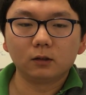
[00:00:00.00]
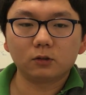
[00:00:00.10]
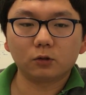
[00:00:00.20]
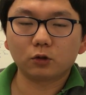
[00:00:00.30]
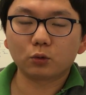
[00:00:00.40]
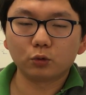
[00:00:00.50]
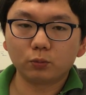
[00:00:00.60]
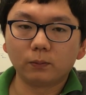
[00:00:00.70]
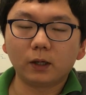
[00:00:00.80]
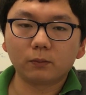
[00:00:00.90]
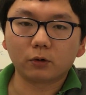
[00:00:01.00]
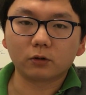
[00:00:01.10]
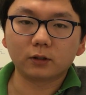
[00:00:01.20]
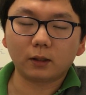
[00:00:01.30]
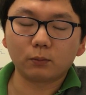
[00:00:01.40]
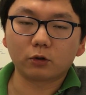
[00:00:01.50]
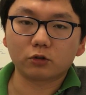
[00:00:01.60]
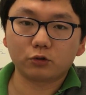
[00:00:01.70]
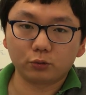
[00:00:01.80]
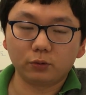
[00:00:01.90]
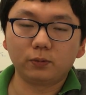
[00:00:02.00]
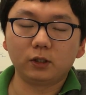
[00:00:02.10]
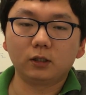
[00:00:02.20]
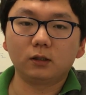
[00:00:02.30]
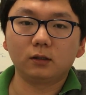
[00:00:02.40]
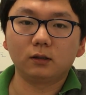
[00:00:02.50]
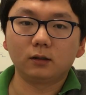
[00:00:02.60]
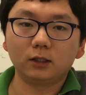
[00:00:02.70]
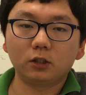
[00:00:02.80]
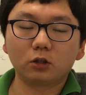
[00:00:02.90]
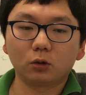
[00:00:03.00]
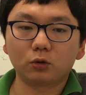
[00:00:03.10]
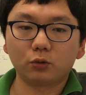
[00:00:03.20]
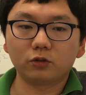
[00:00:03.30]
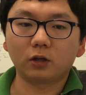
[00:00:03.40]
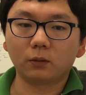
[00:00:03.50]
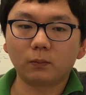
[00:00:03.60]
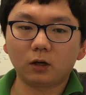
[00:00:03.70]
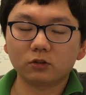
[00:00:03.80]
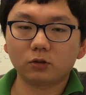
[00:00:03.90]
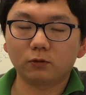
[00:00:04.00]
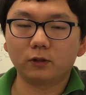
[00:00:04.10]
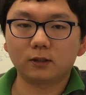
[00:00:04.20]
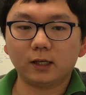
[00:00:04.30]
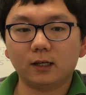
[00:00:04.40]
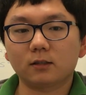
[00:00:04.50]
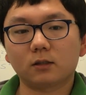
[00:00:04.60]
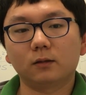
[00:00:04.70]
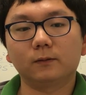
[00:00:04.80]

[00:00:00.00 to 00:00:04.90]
So the group number should be equal to the amount of the test.